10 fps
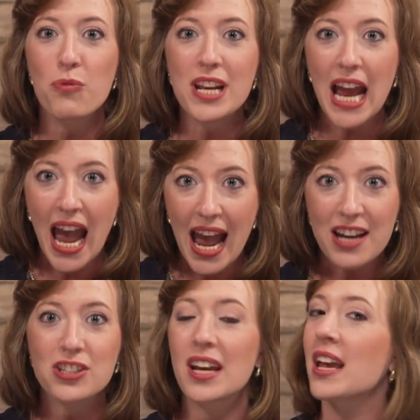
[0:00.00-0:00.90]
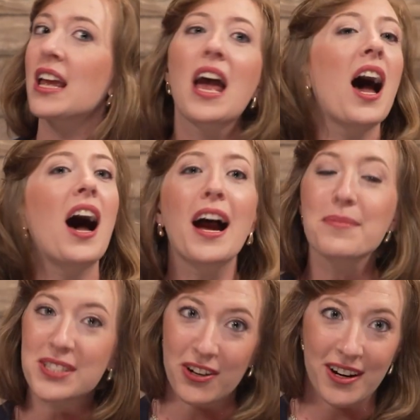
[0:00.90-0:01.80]
would act. I'm
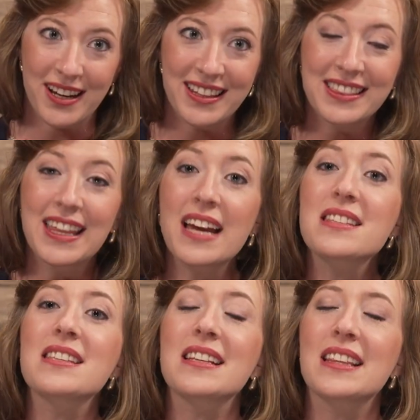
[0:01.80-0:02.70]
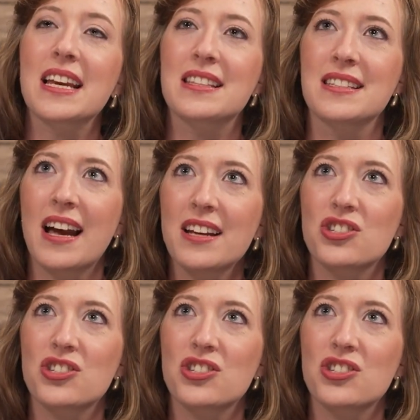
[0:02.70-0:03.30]
sorry. It's not